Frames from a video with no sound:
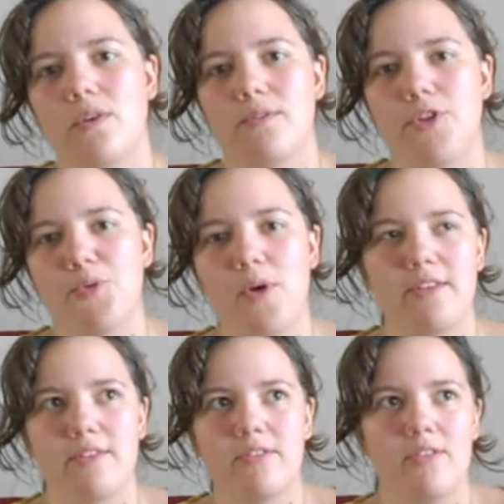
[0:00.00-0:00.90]
or there
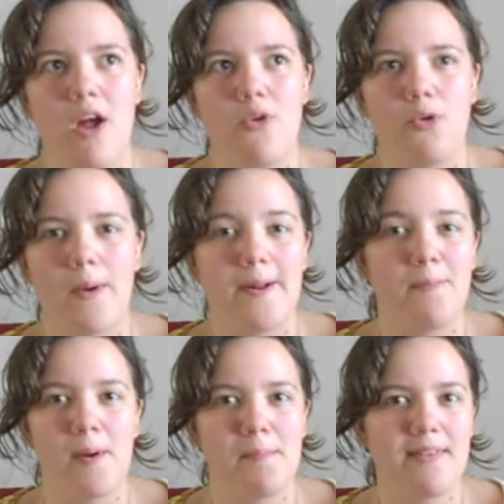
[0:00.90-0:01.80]
was no greater
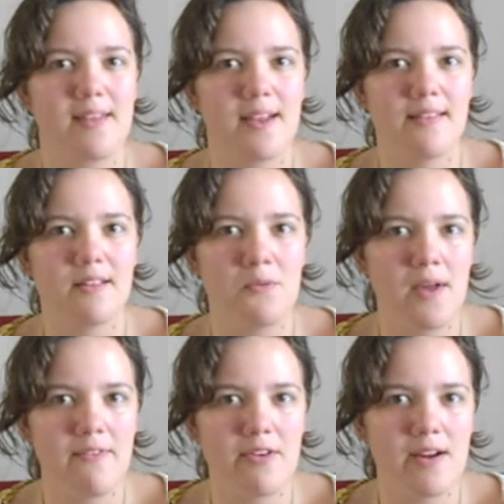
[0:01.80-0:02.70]
purpose, I guess, in a
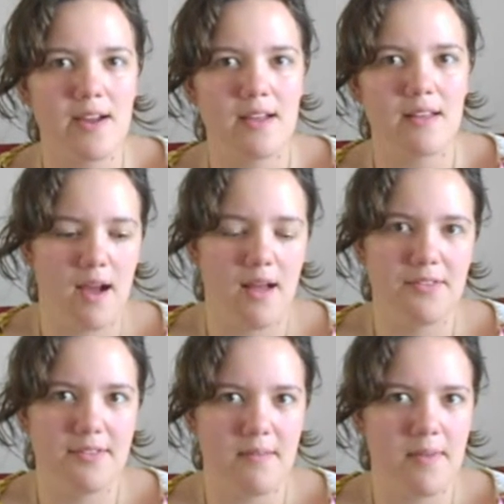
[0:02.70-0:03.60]
way for it.
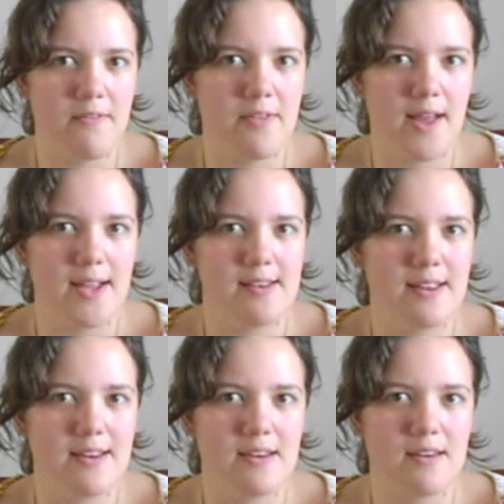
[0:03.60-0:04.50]
On some level,
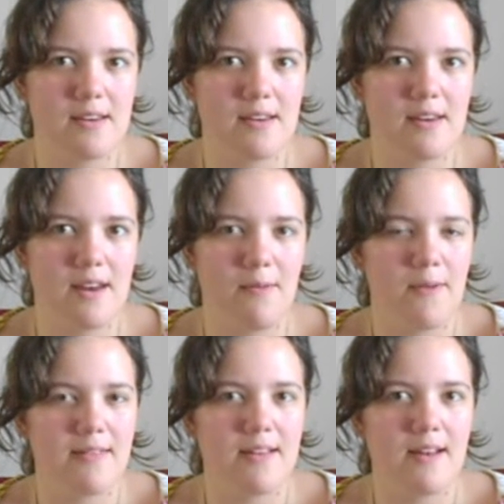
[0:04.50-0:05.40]
it
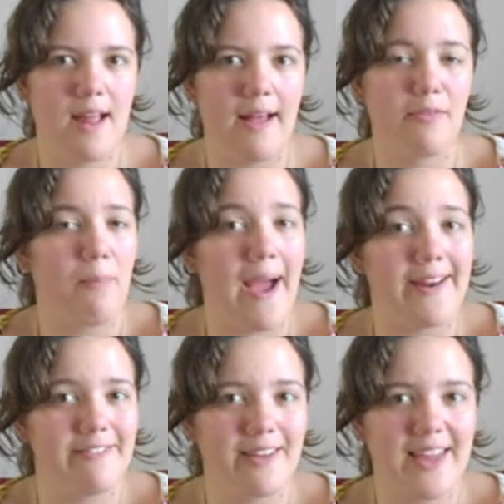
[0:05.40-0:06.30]
wasn't as
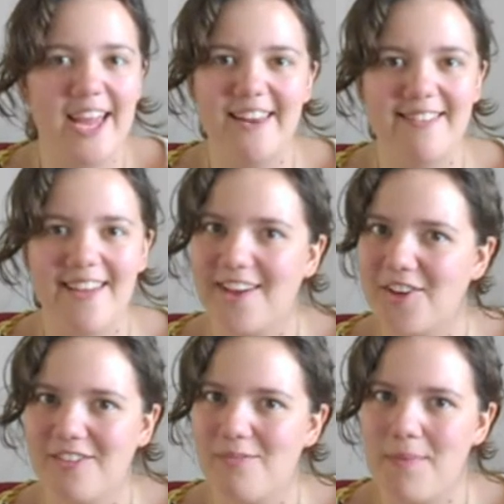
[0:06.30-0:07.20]
bad of a kid as I
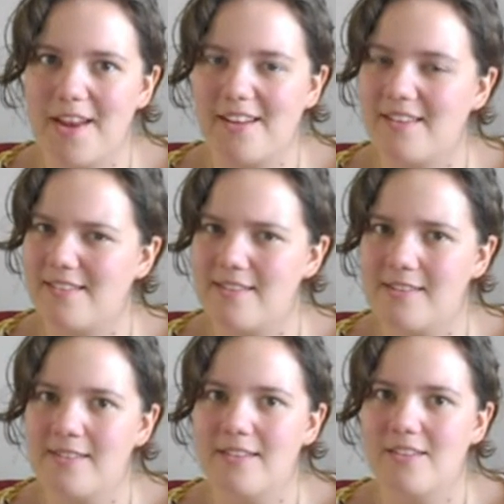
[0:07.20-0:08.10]
could have been, because
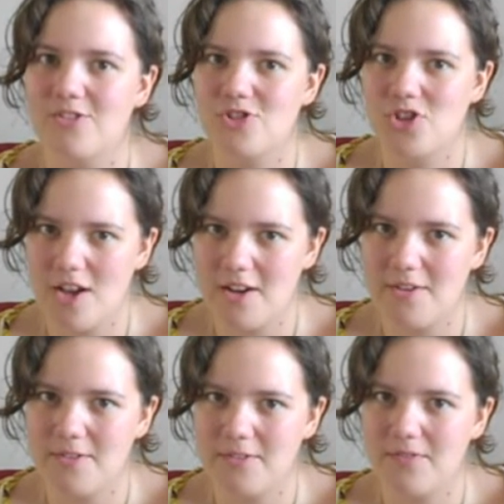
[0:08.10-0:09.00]
this
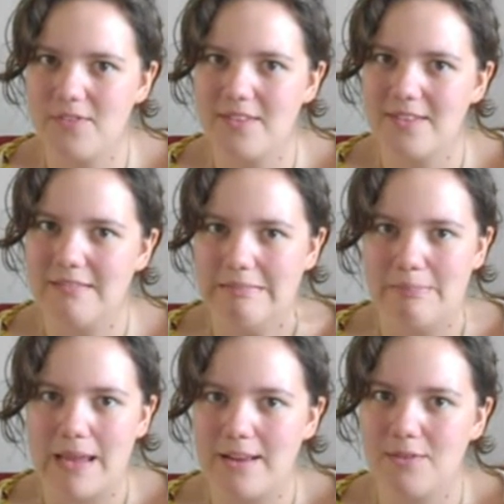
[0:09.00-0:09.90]
show
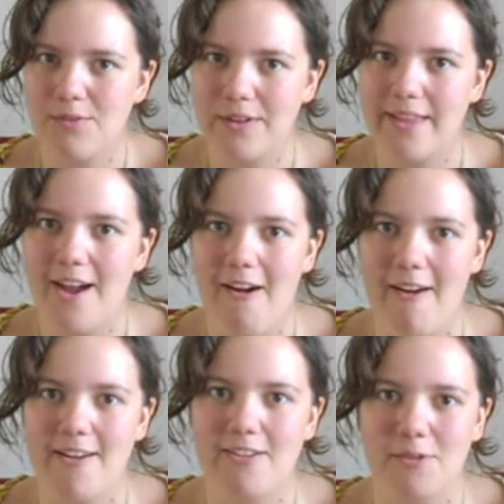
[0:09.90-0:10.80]
made it really
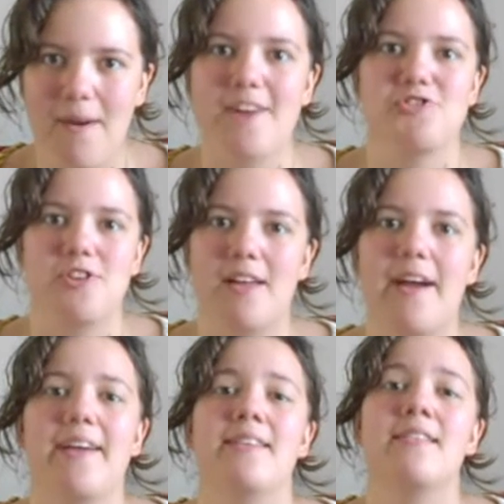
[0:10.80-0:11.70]
hard to
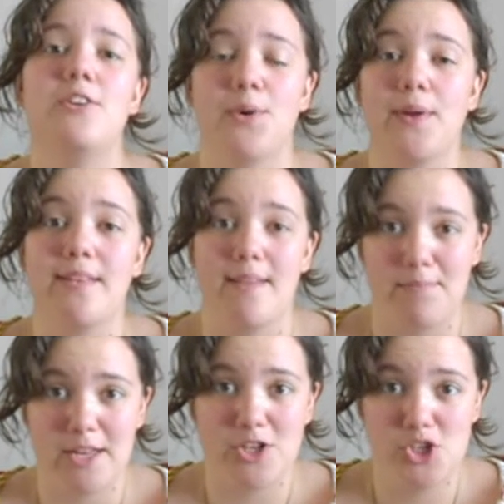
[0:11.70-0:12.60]
rationalize doing
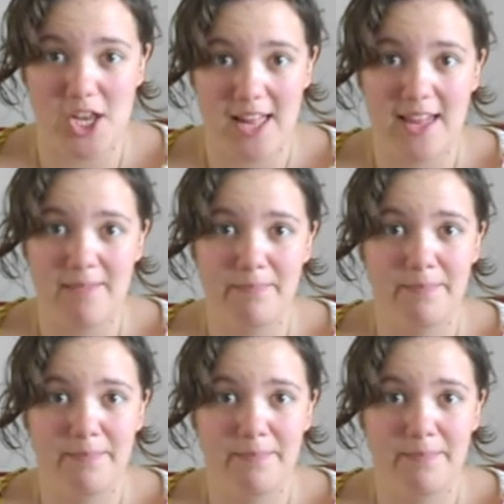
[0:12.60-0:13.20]
something shitty.